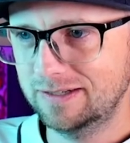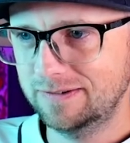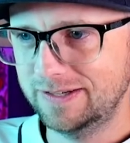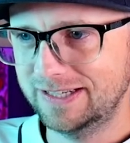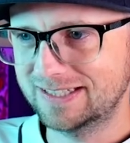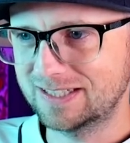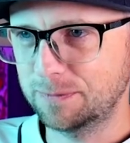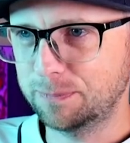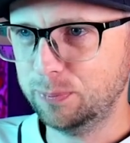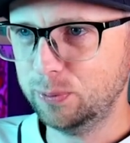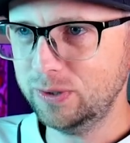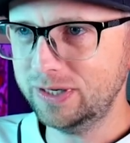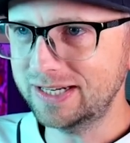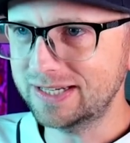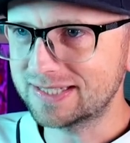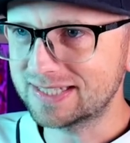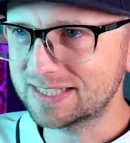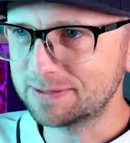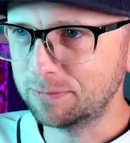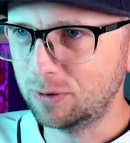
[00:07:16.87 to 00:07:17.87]
It's a pretty
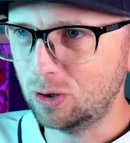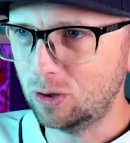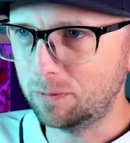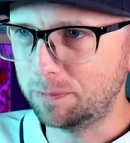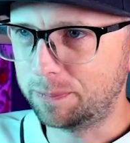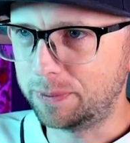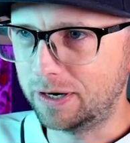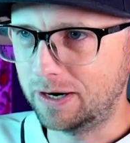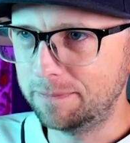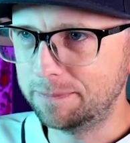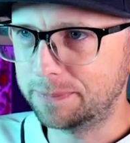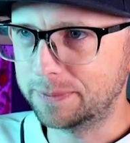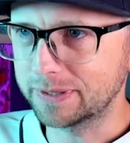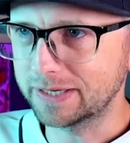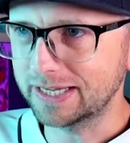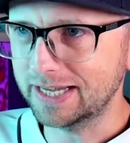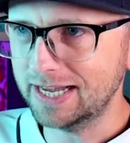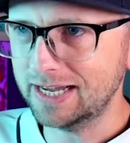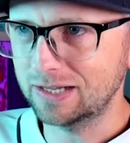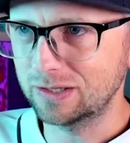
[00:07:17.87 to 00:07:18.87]
small bump,
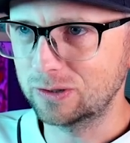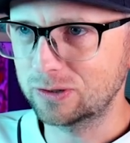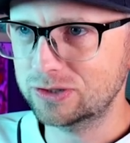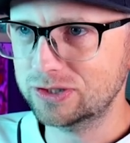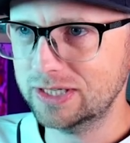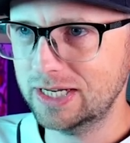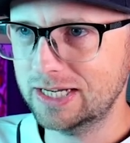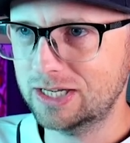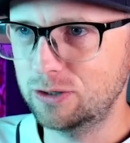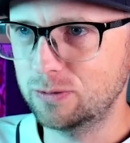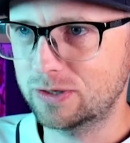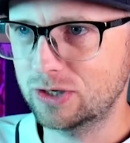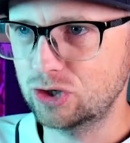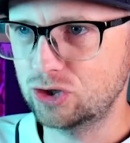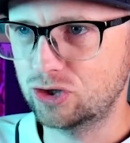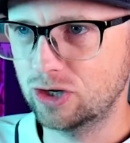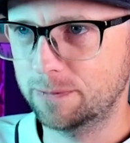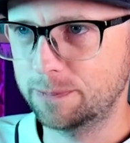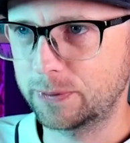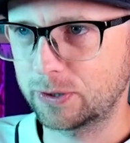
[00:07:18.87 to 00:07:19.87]
but yeah, it looks like you could
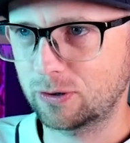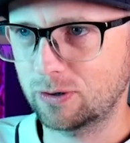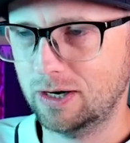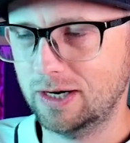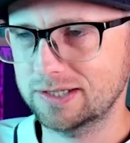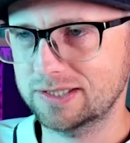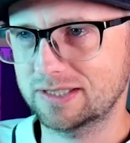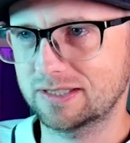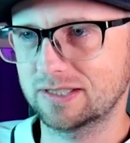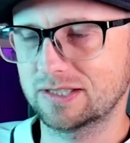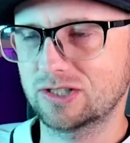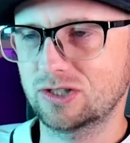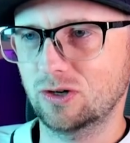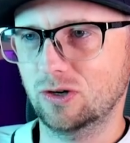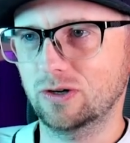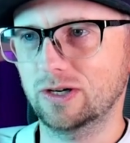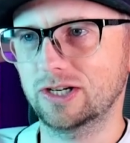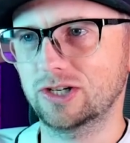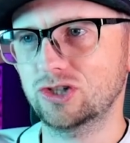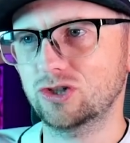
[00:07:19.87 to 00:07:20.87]
jump across the
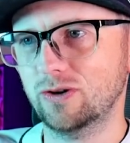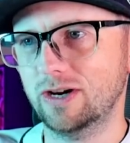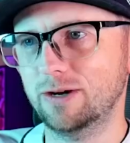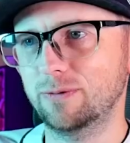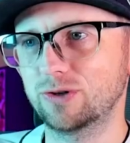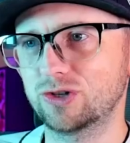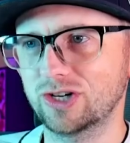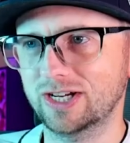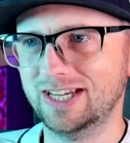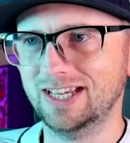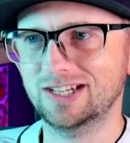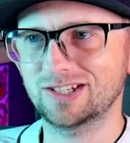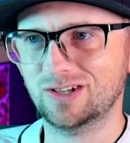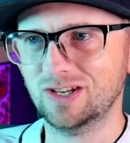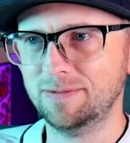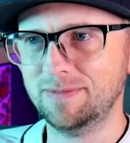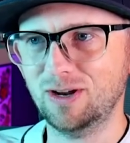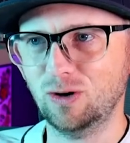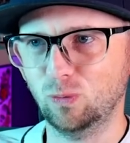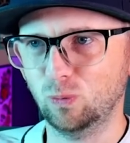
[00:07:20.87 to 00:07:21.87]
starting straight, which again is going
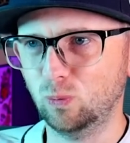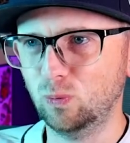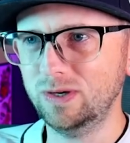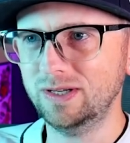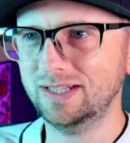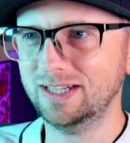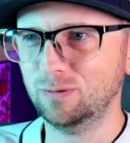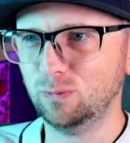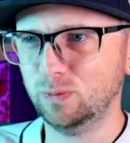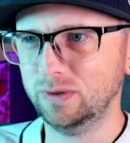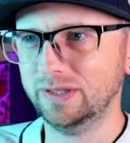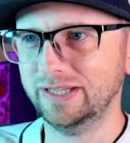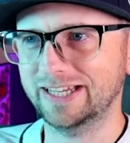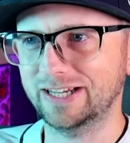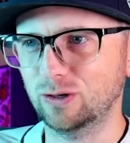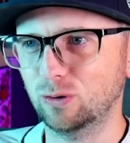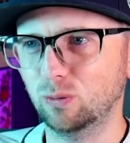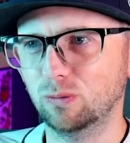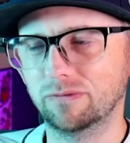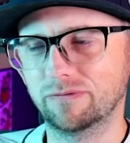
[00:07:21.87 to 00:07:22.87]
to be a really, really
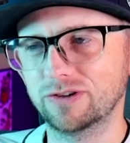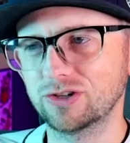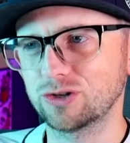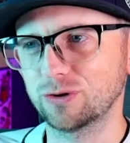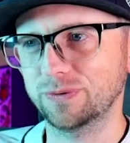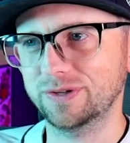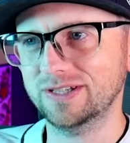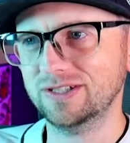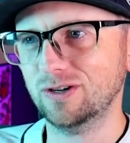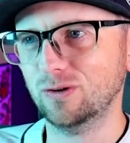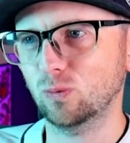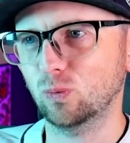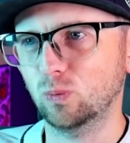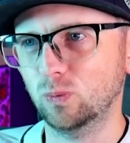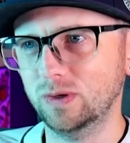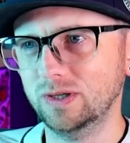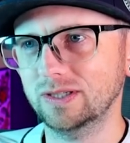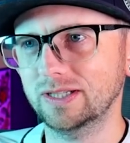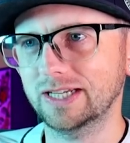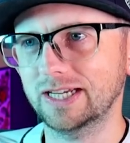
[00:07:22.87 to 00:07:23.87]
cool visual. These are
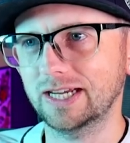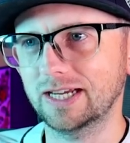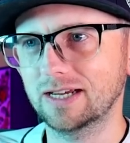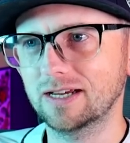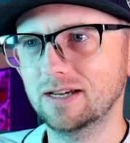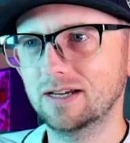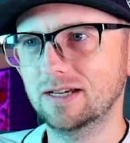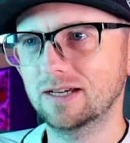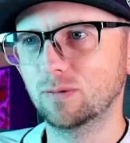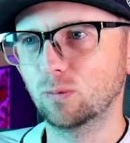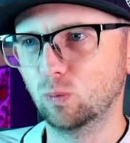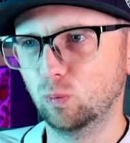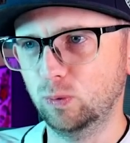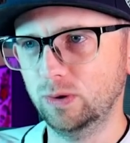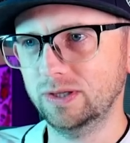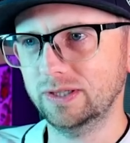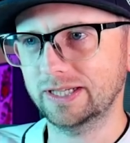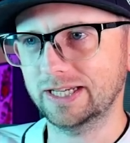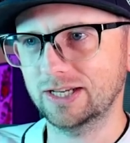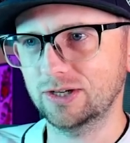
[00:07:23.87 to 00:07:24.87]
really,
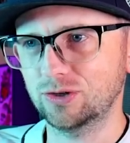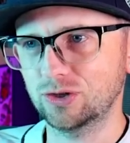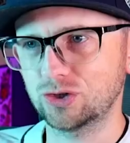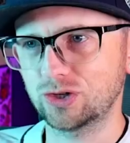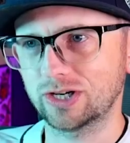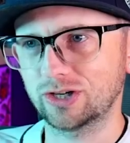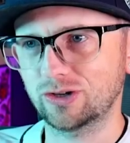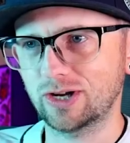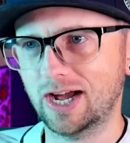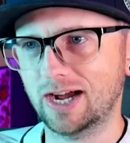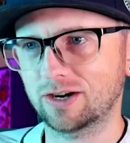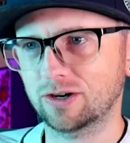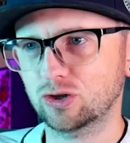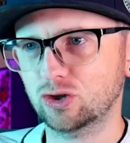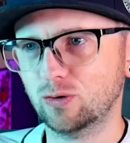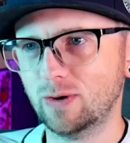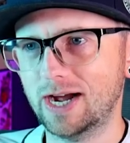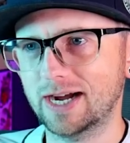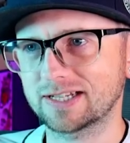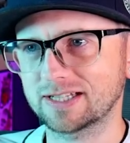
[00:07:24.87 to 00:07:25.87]
really interesting
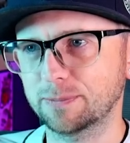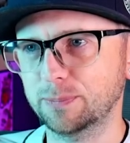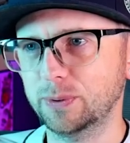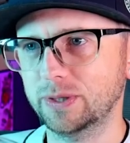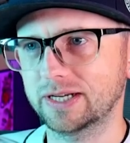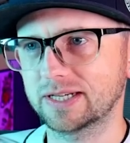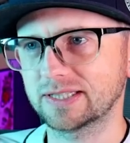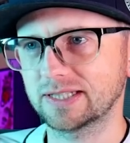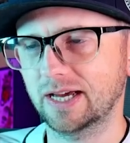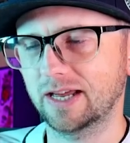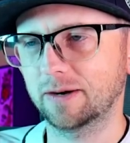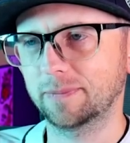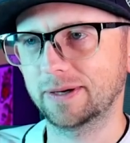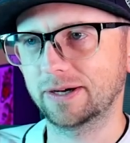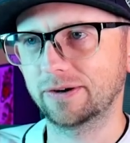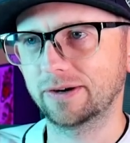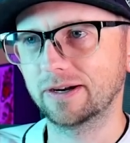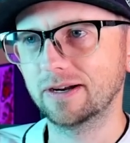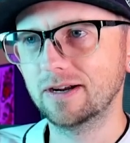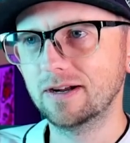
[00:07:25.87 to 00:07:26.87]
tracks. I'm pretty excited
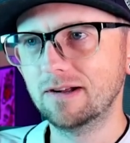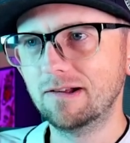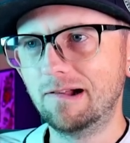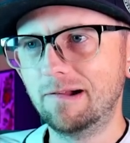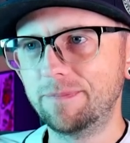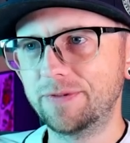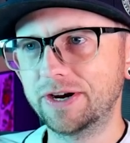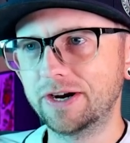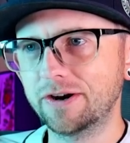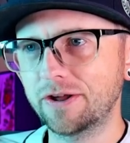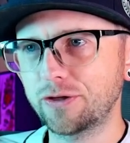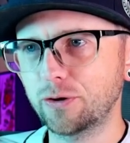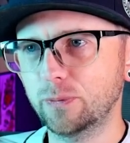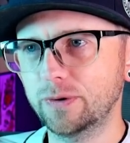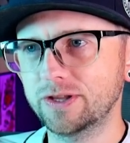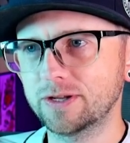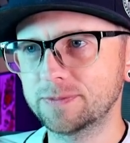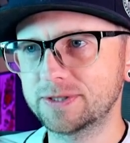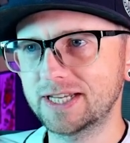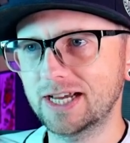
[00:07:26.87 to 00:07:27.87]
about it. Then another
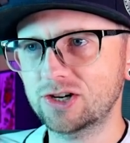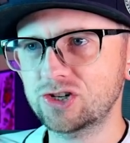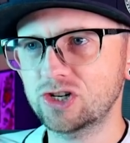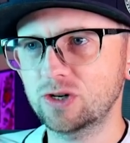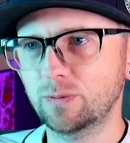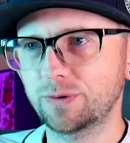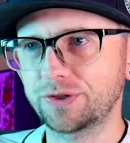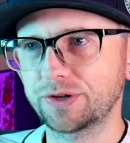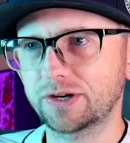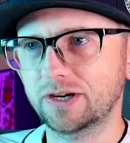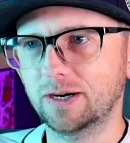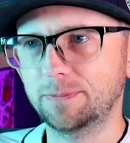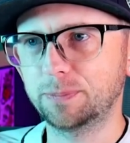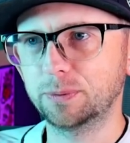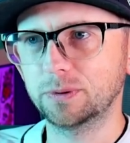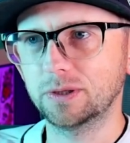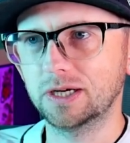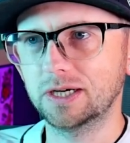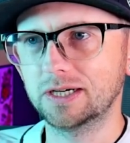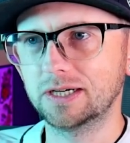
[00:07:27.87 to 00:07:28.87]
rhythm section with a
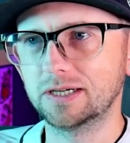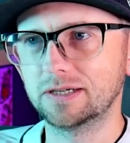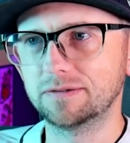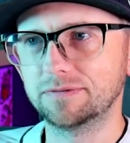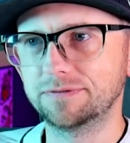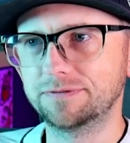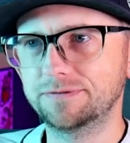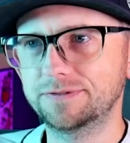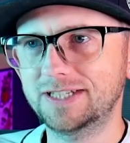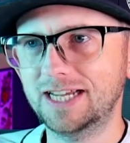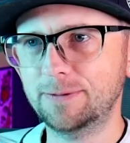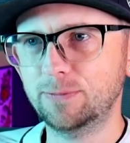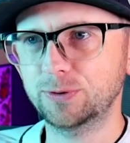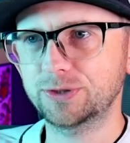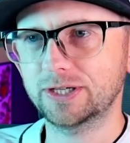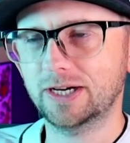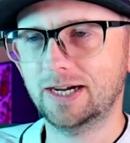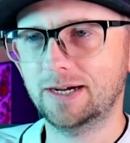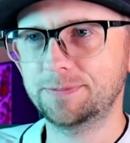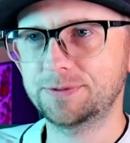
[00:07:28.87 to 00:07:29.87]
couple of
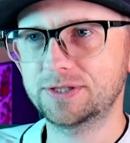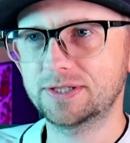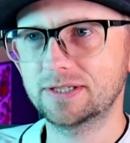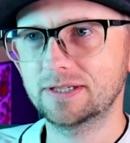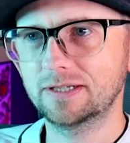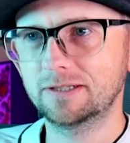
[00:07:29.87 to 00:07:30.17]
tabletops.